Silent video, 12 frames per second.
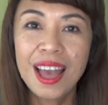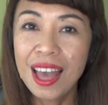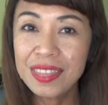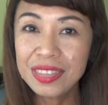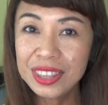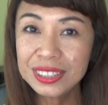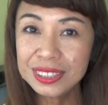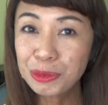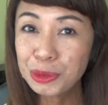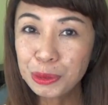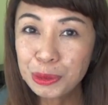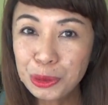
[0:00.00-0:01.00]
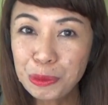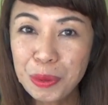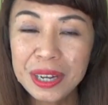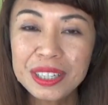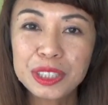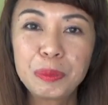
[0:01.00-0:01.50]
And this was also
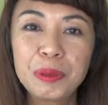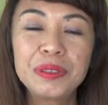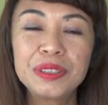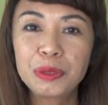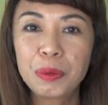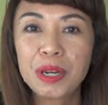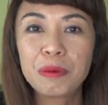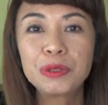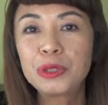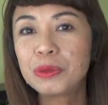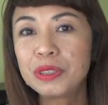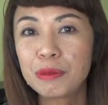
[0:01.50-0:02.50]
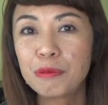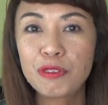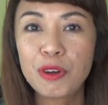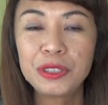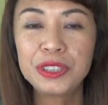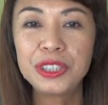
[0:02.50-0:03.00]
my experience when I was doing some
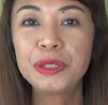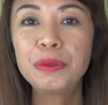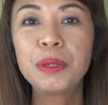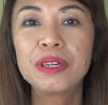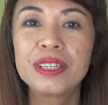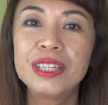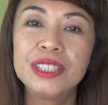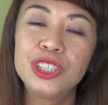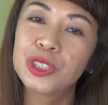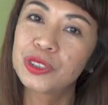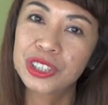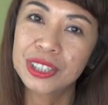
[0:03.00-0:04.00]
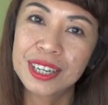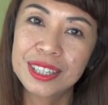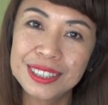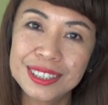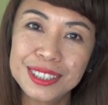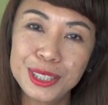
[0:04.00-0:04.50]
volunteer work in
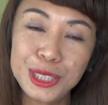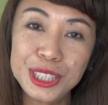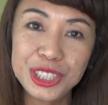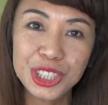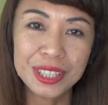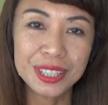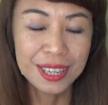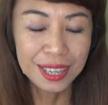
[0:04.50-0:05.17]
Yogyakarta, Indonesia.